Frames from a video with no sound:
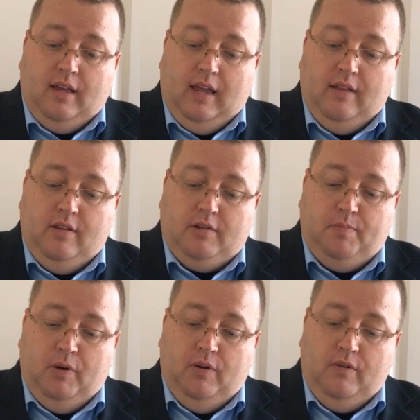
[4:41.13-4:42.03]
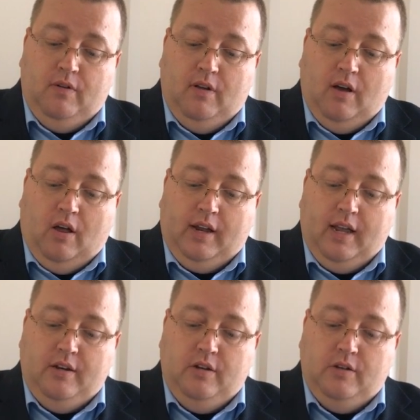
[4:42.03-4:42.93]
in the spoon. All you
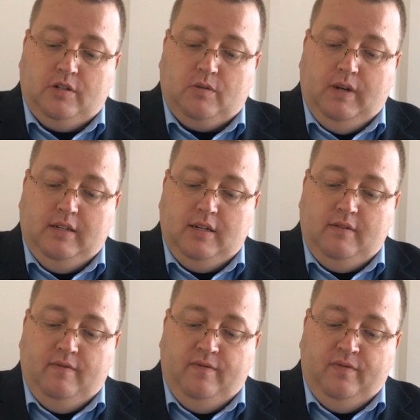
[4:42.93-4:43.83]
got to do is squeeze it.